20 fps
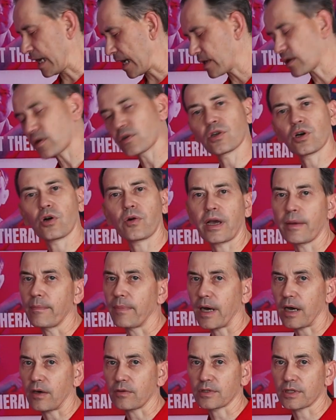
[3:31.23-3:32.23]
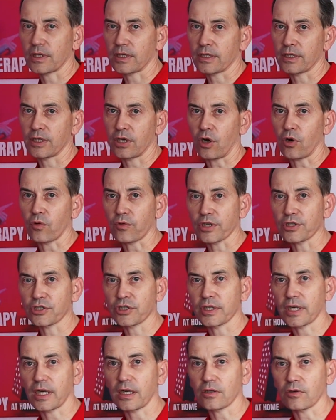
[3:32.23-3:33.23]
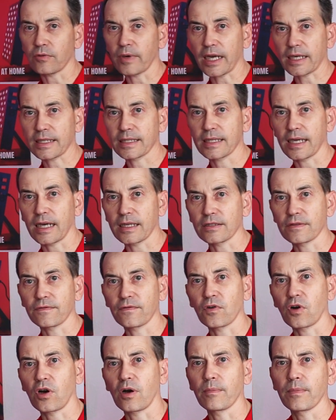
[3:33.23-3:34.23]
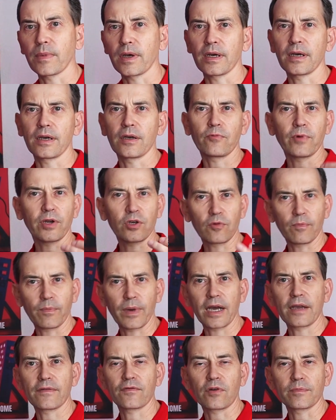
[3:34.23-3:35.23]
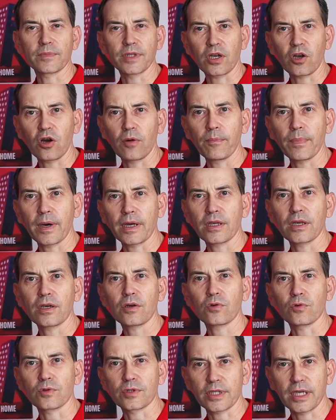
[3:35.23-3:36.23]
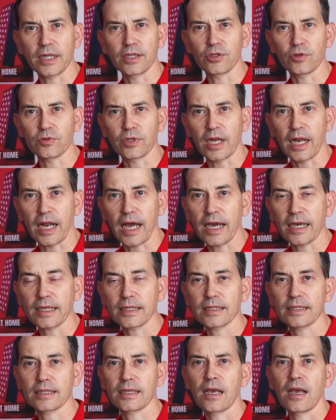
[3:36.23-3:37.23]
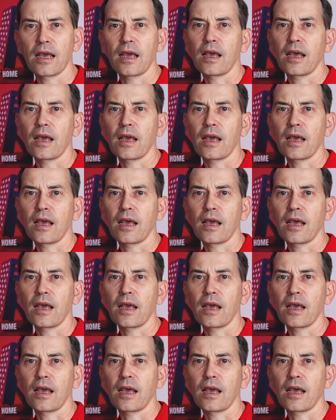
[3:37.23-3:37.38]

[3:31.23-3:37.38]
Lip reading: I don't know about the original rack stand from when you buy from the company who sells you the lights,